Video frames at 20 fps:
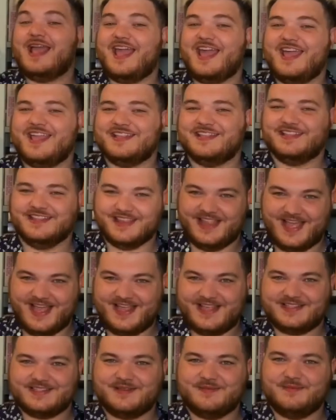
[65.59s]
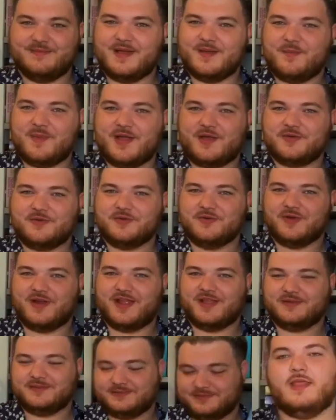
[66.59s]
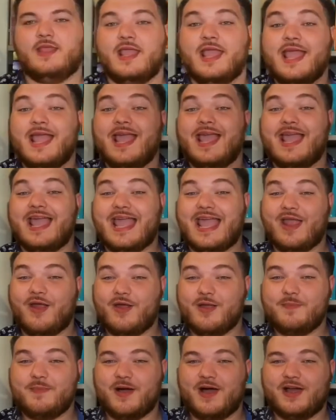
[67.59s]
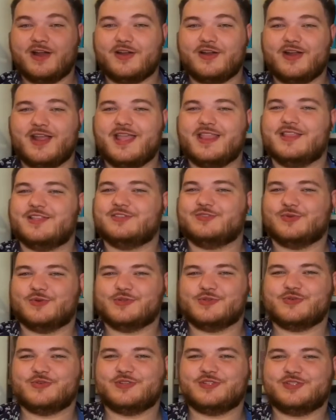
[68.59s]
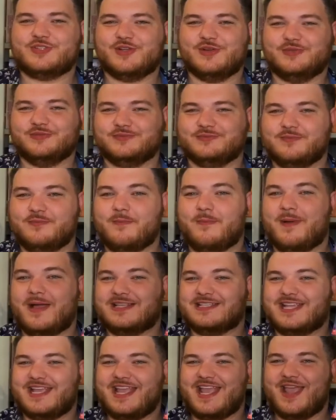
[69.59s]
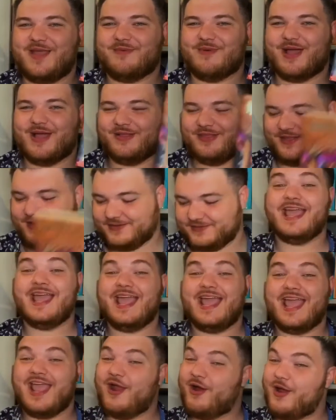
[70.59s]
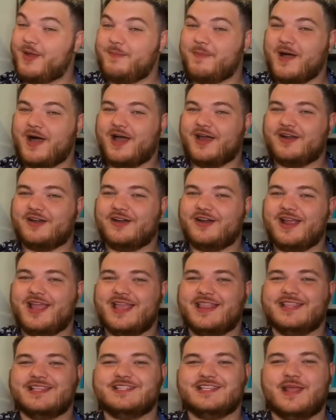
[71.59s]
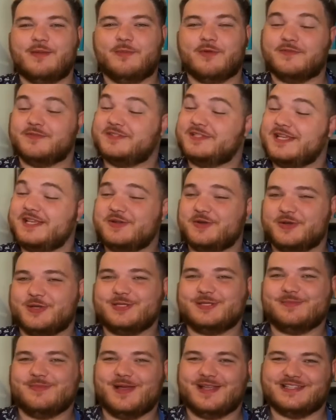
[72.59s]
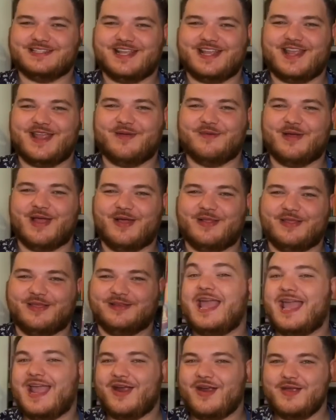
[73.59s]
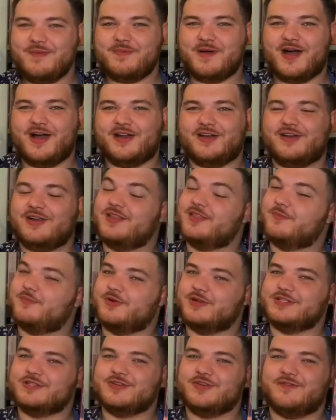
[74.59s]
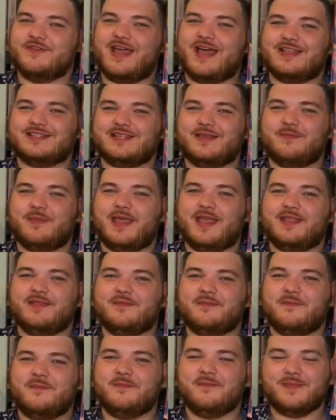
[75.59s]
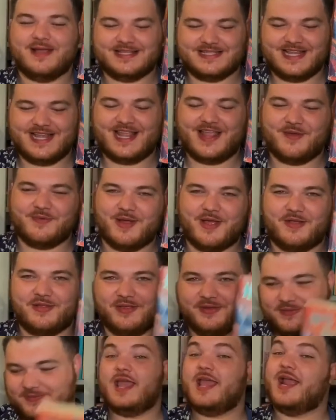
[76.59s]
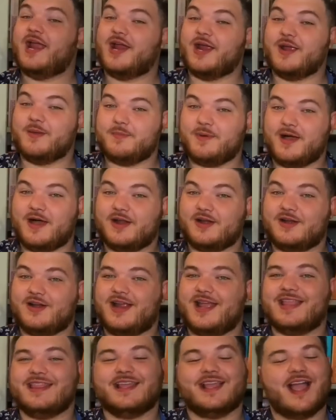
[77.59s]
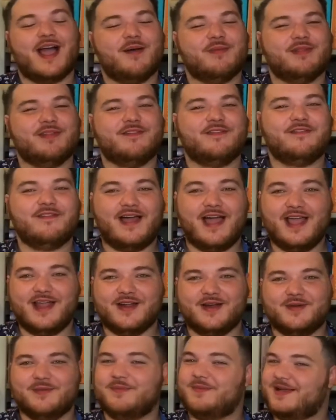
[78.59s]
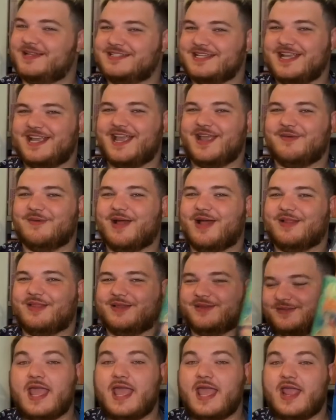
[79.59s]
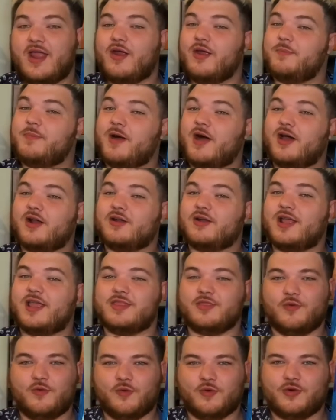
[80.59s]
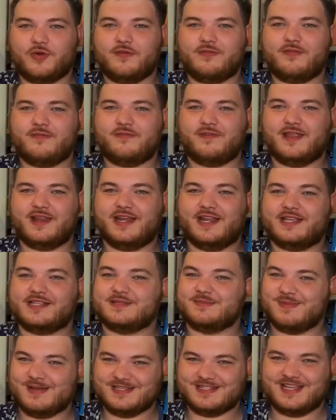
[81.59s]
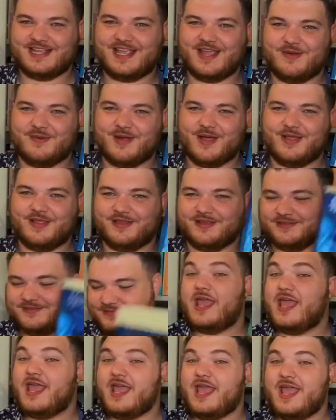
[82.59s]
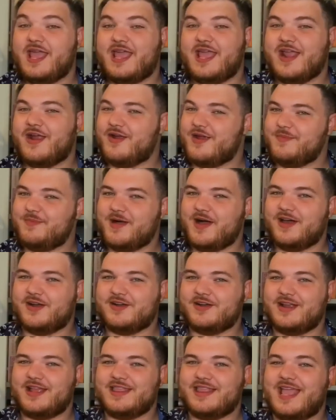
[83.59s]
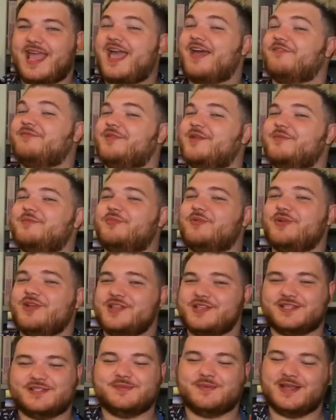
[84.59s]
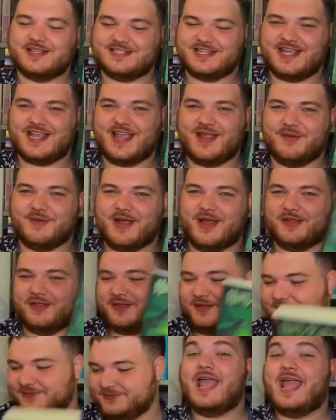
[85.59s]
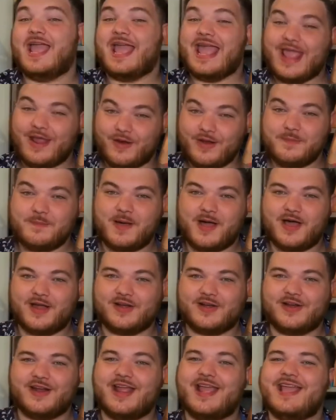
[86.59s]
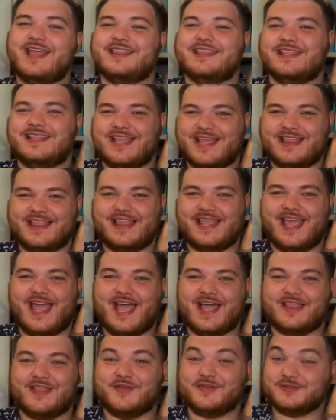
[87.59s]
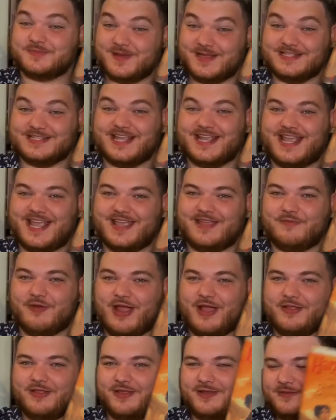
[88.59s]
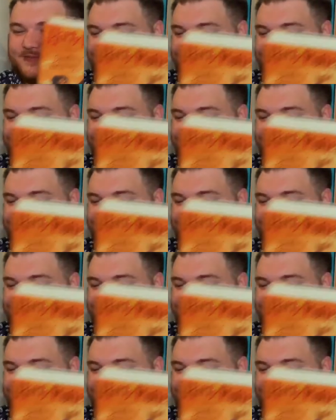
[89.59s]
And Light by Michael Grant. Harry Potter and the Sorcerer's Stone by J.K. Rowling. Harry Potter and the Chamber of Secrets by J.K. Rowling. Harry Potter and the Prisoner of Azkaban by J.K. Rowling. Harry Potter and the Goblet of Fire by J.K. Rowling. Harry Potter and the Order of the Phoenix by J.K. Rowling. Harry Potter and the Half-Blood Prince by J.K. Rowling. Harry Potter and the Deathly Hallows by J.K. Rowling.